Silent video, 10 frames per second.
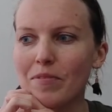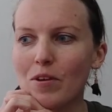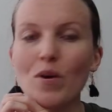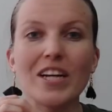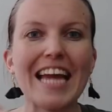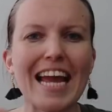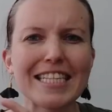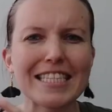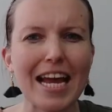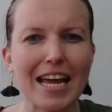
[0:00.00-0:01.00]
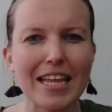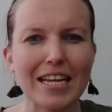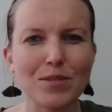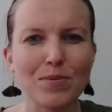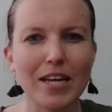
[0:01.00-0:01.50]
organza, I
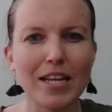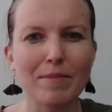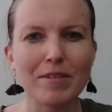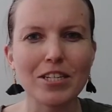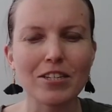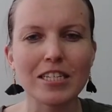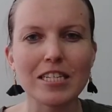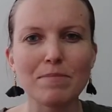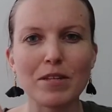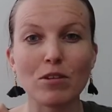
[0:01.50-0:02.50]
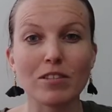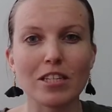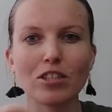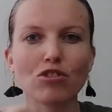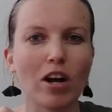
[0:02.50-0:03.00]
think is what the material is, but those
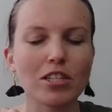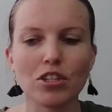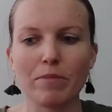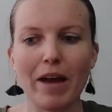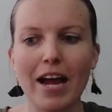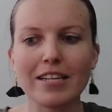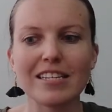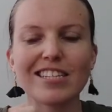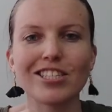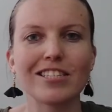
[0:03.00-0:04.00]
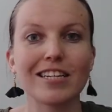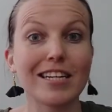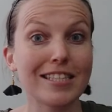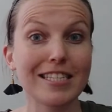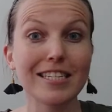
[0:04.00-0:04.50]
little drawstring bags, it just
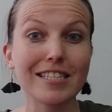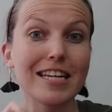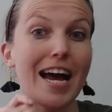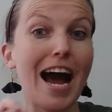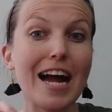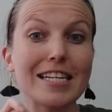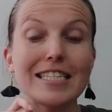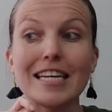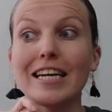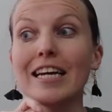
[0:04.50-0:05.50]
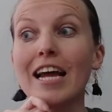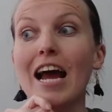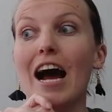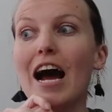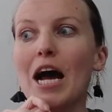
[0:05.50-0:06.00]
conceals it, hides it,
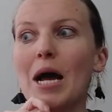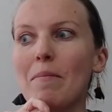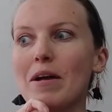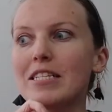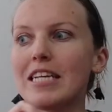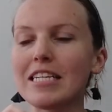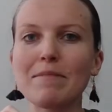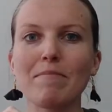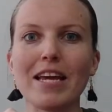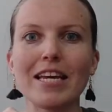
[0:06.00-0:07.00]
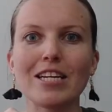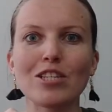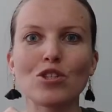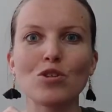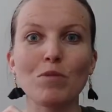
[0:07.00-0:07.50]
doesn't make it
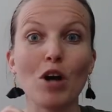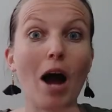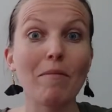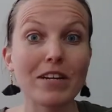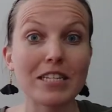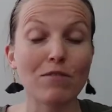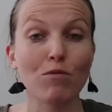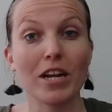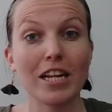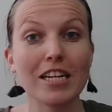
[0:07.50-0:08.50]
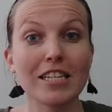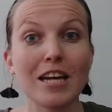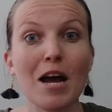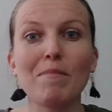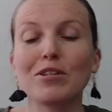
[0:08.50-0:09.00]
super obvious of what it is,
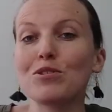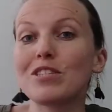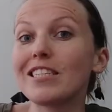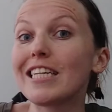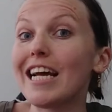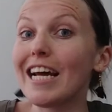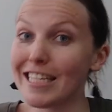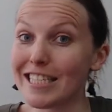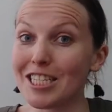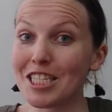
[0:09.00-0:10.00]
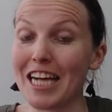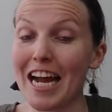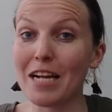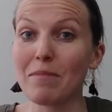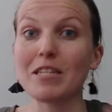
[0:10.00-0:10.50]
but you still get an essential
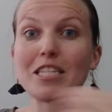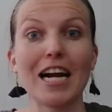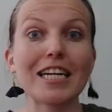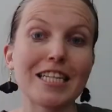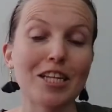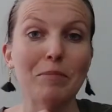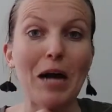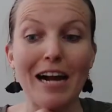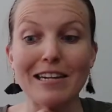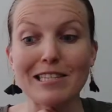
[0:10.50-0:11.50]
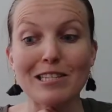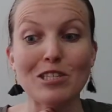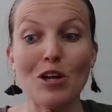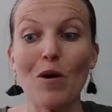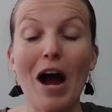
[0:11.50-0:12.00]
item tucked in their box.
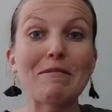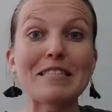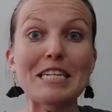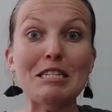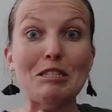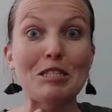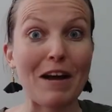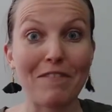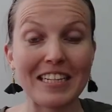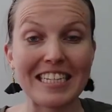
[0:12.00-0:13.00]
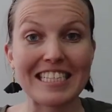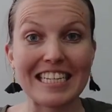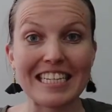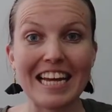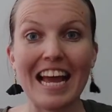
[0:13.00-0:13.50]
So I would say definitely
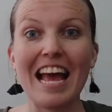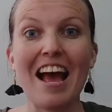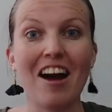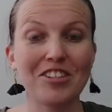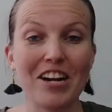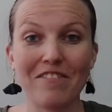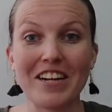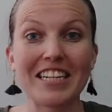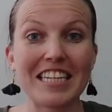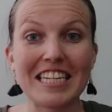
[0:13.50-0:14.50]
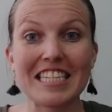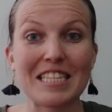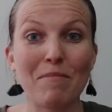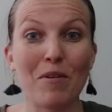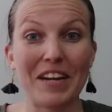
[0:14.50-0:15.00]
send it. I'll try to find a link to
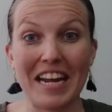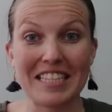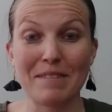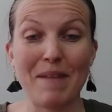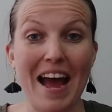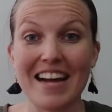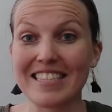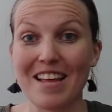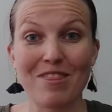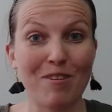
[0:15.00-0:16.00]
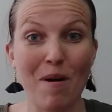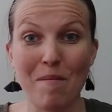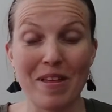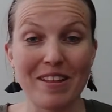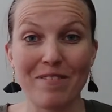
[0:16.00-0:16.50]
some organza bags and throw them
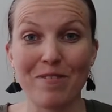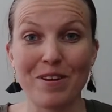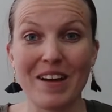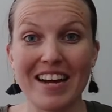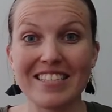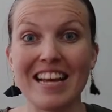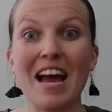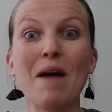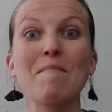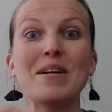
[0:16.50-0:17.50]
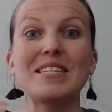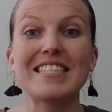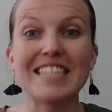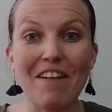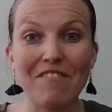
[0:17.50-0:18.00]
in there for you guys, but
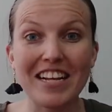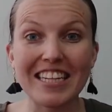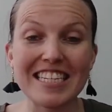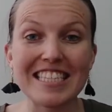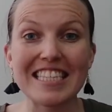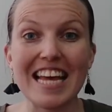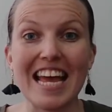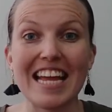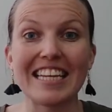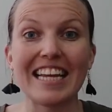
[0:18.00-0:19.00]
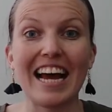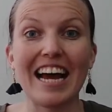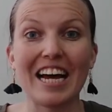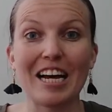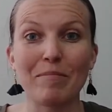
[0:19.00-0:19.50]
definitely send
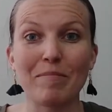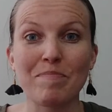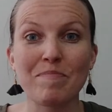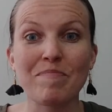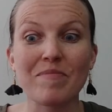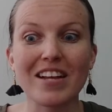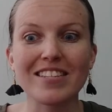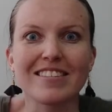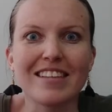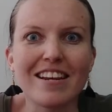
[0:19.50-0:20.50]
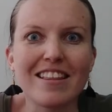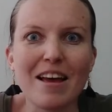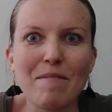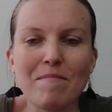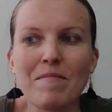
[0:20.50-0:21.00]

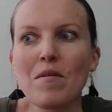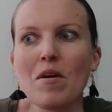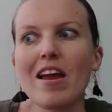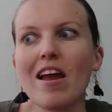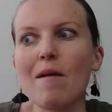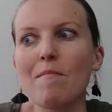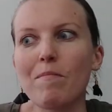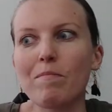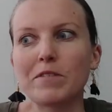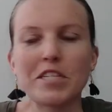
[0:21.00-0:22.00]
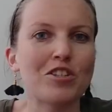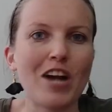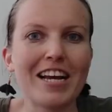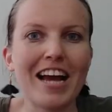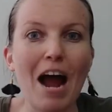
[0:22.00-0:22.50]
them. Just
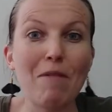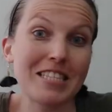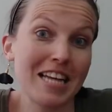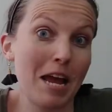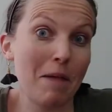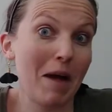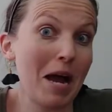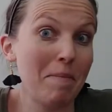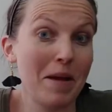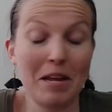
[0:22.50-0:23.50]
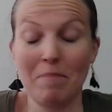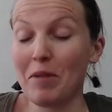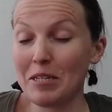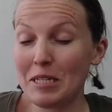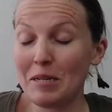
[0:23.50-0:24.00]
try to, I would say, in my opinion,
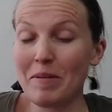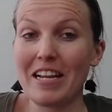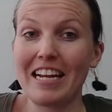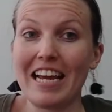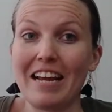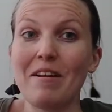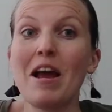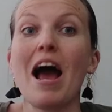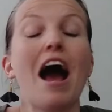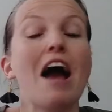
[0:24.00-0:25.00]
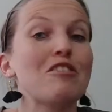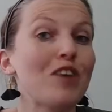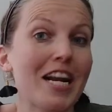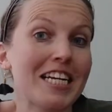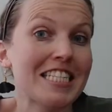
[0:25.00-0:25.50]
personal opinion again,
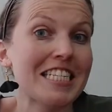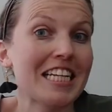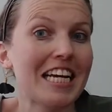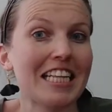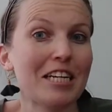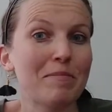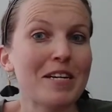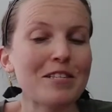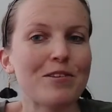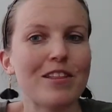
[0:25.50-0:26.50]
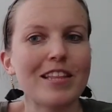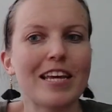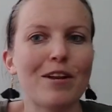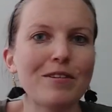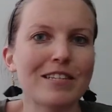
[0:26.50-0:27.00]
try to conceal it a little bit so that the
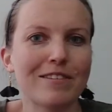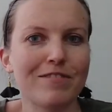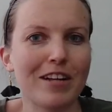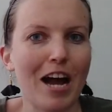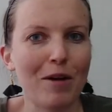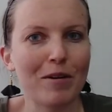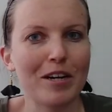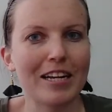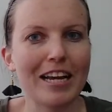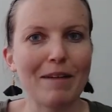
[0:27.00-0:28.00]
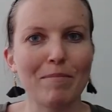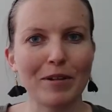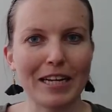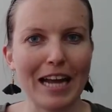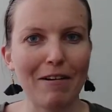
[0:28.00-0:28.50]
kiddo doesn't feel awkward
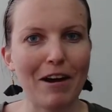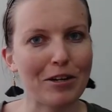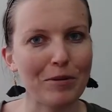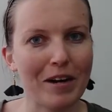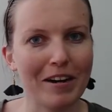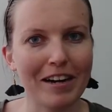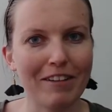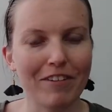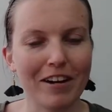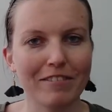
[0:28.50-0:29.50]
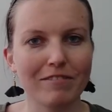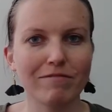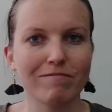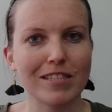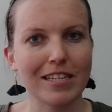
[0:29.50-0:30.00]
pulling out underwear in front of
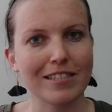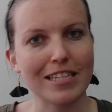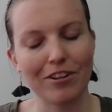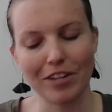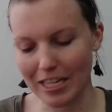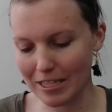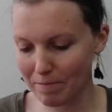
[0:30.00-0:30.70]
60 other kids.